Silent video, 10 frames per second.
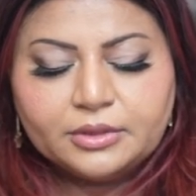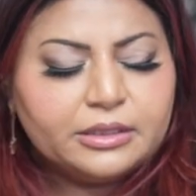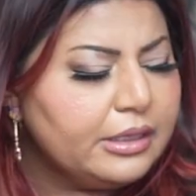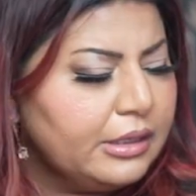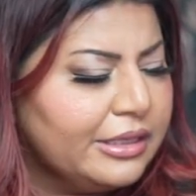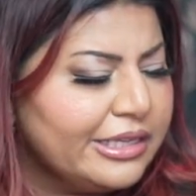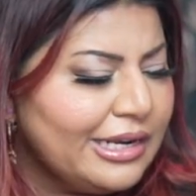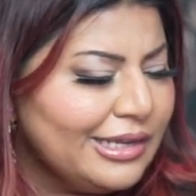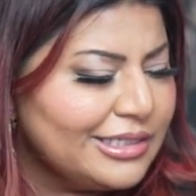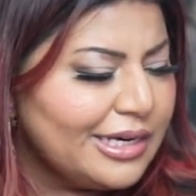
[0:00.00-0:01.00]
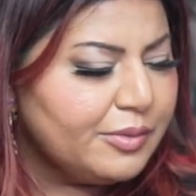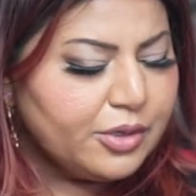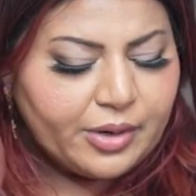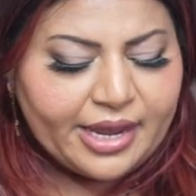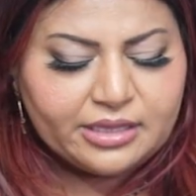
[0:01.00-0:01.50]
The last time
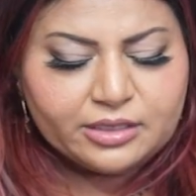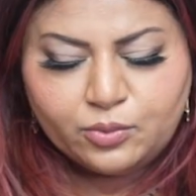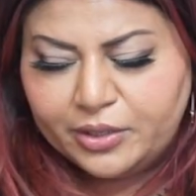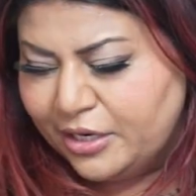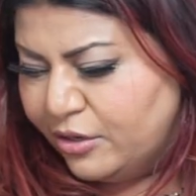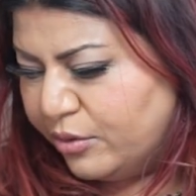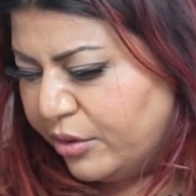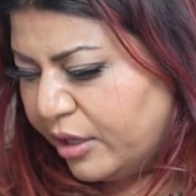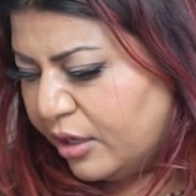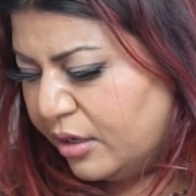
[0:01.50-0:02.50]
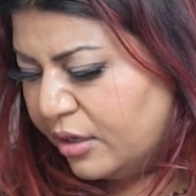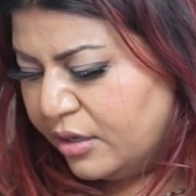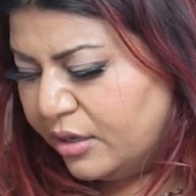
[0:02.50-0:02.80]
you had this, what did you think?